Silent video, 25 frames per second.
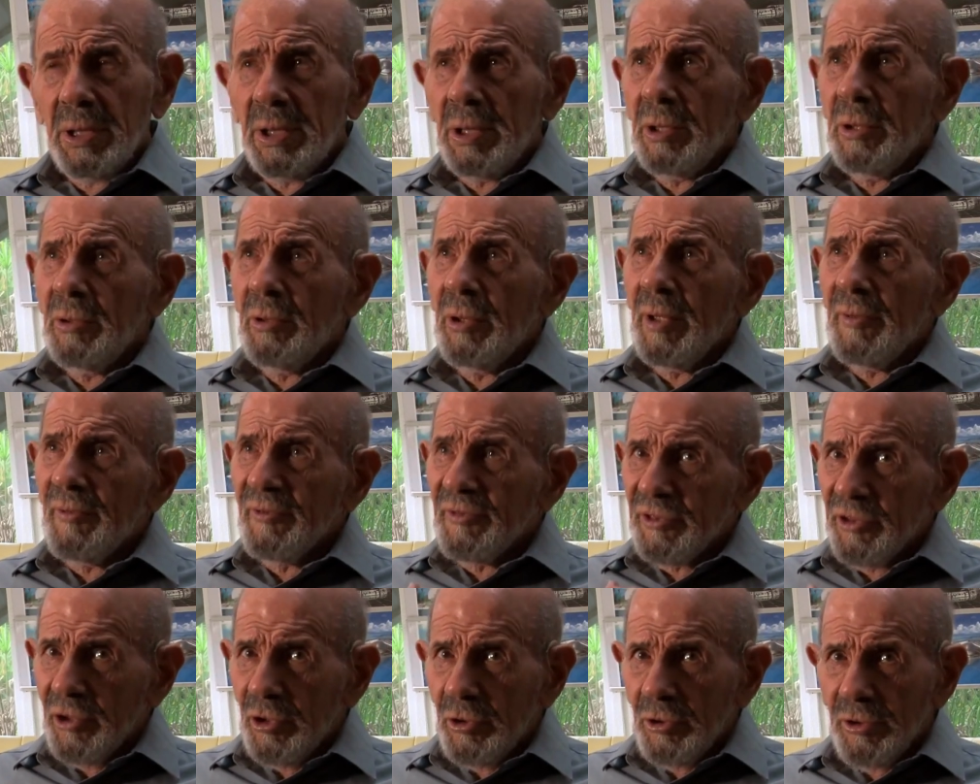You
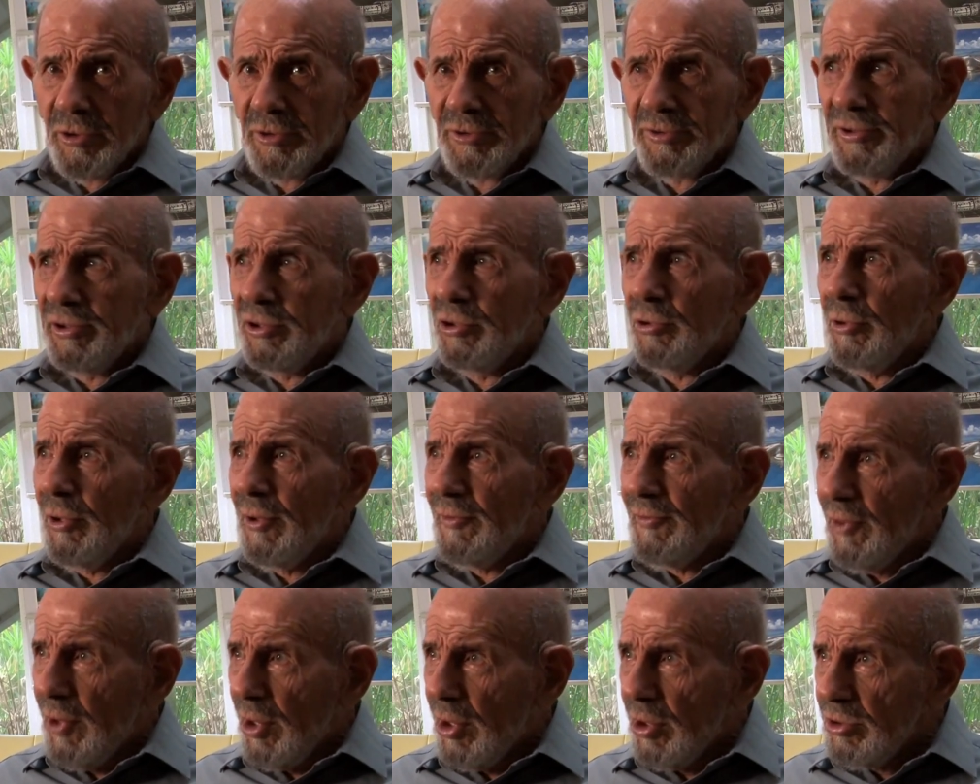have thirst, you
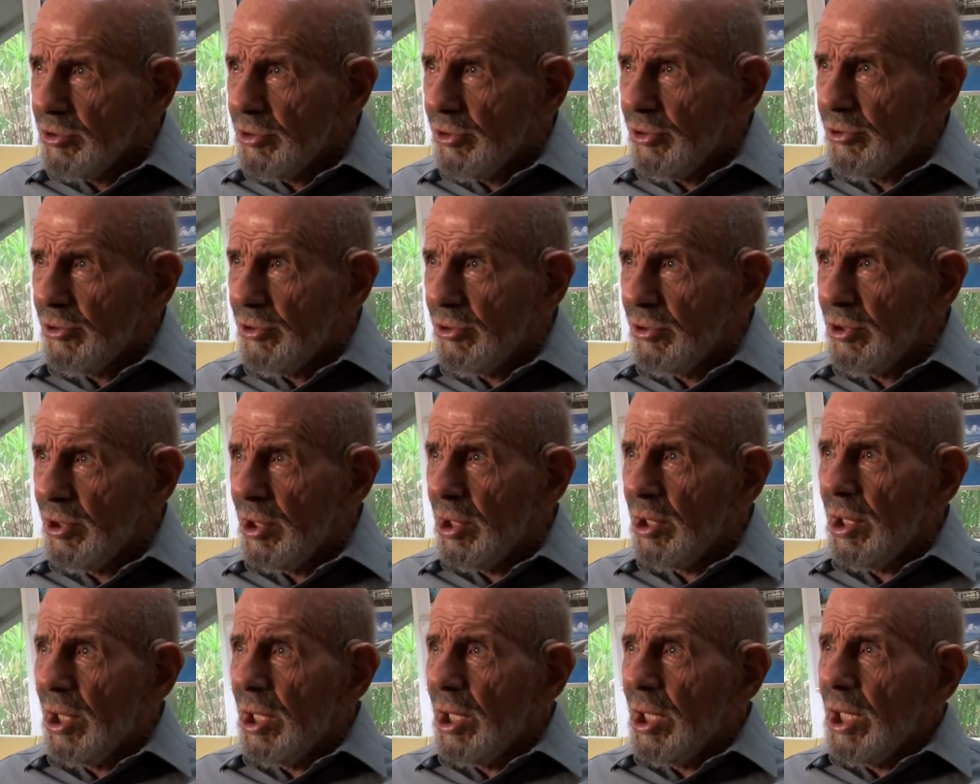have hunger.
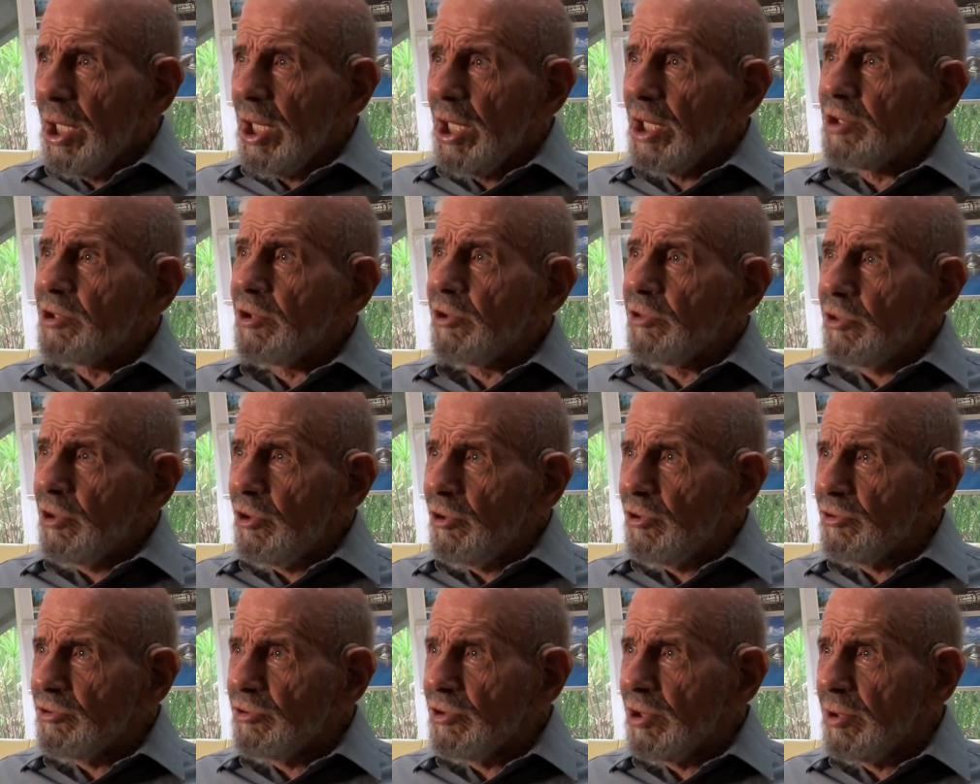It's
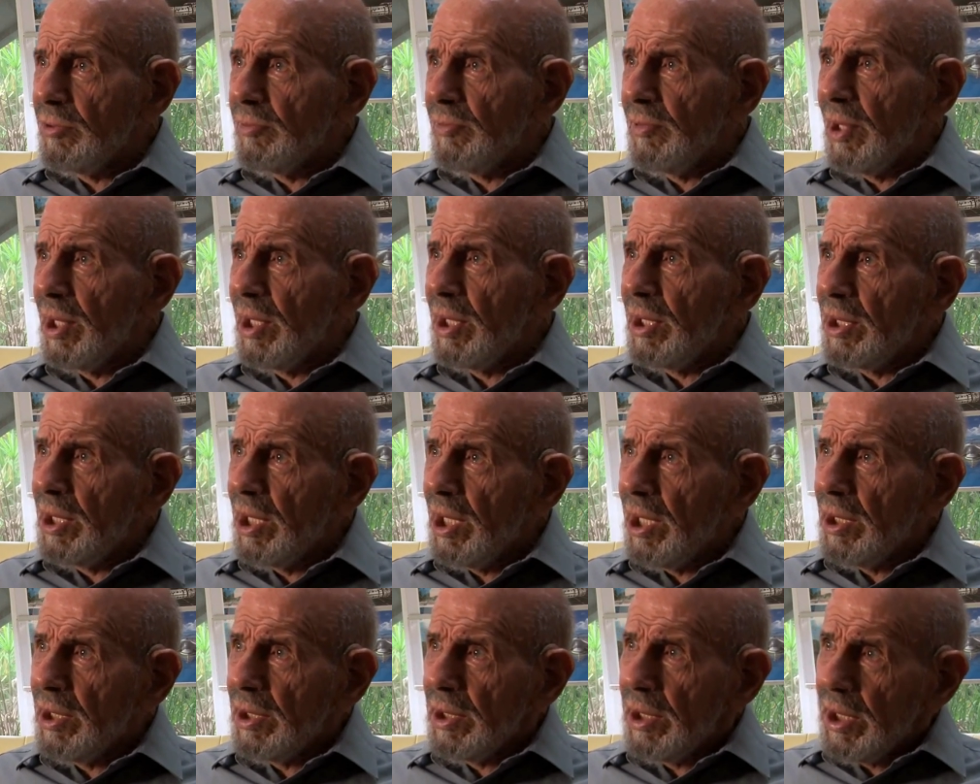thirst, and
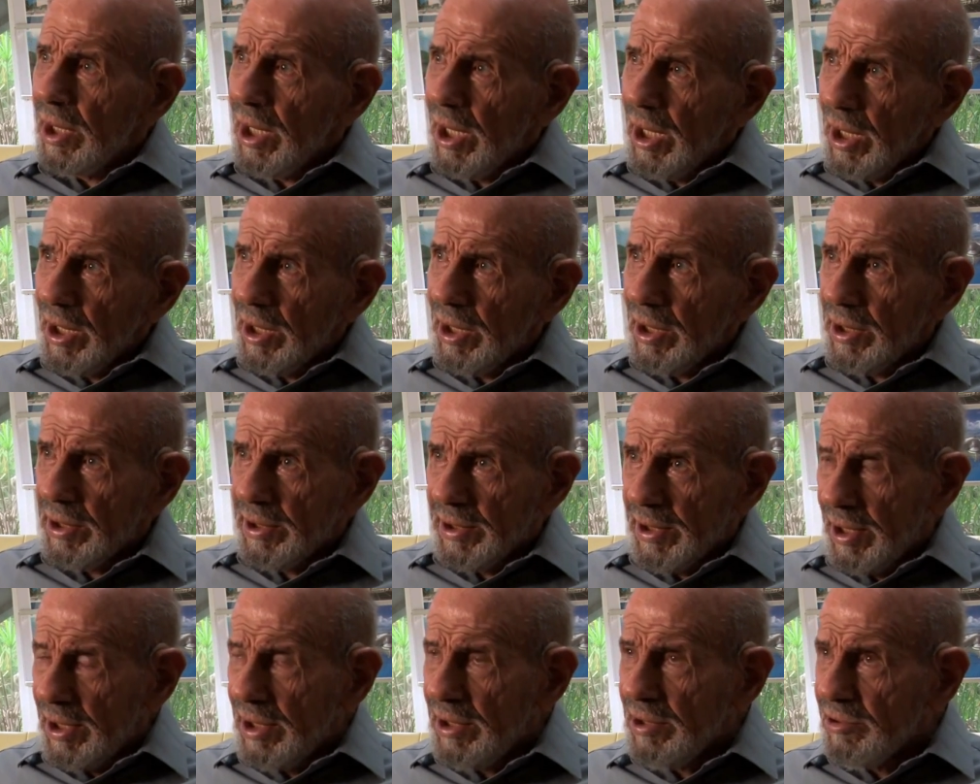it
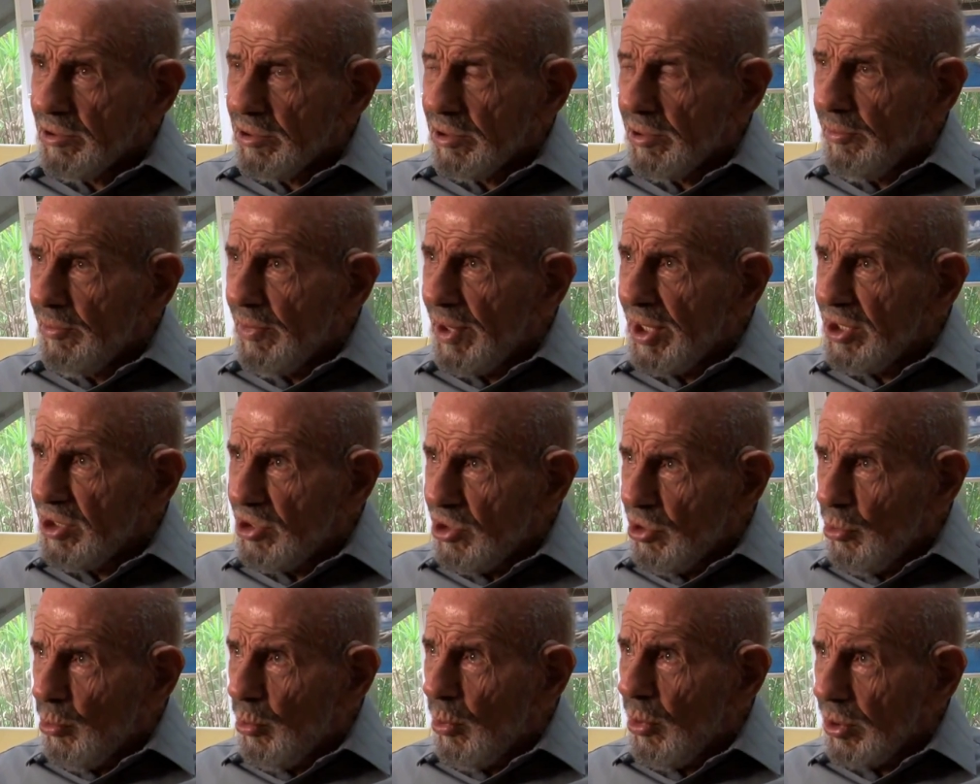tends to
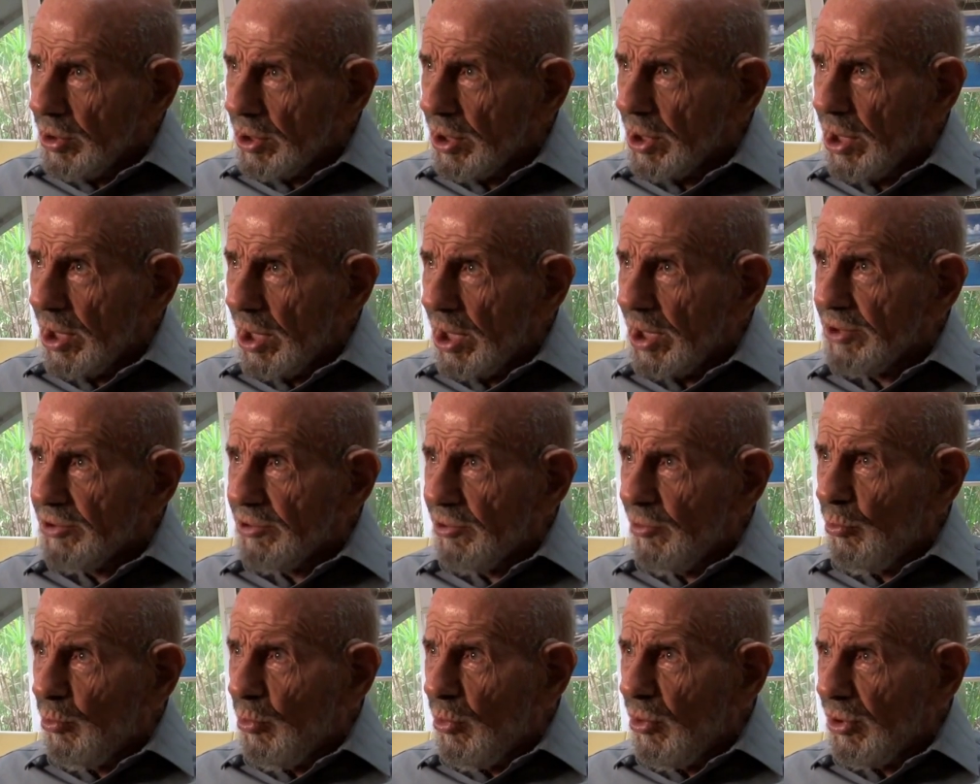make you want a
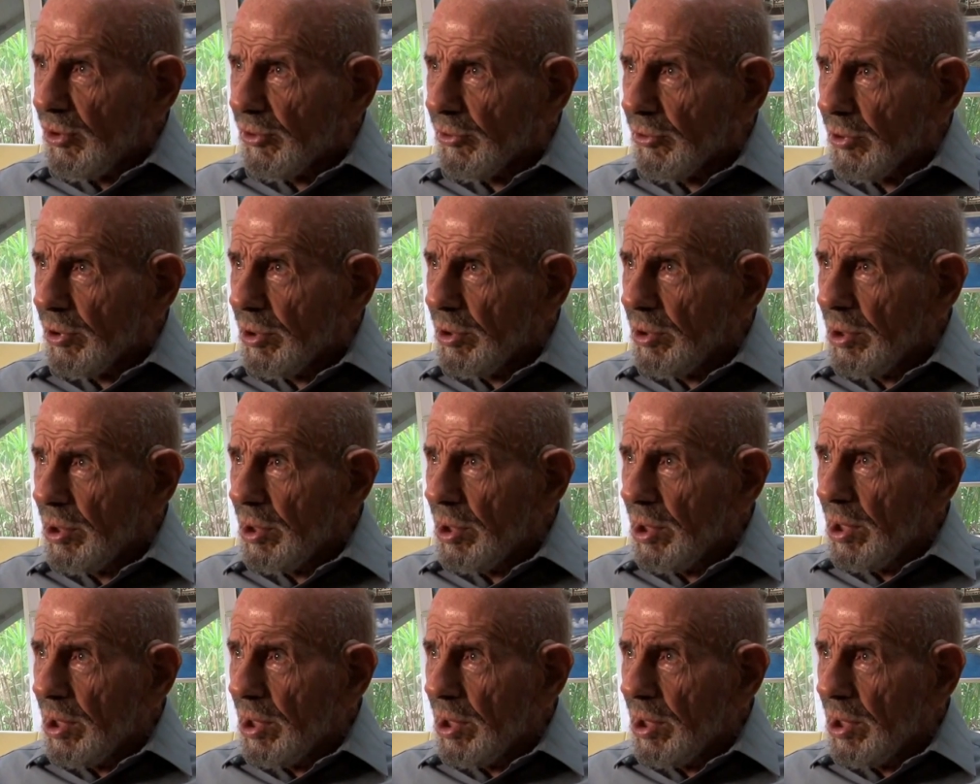glass of water.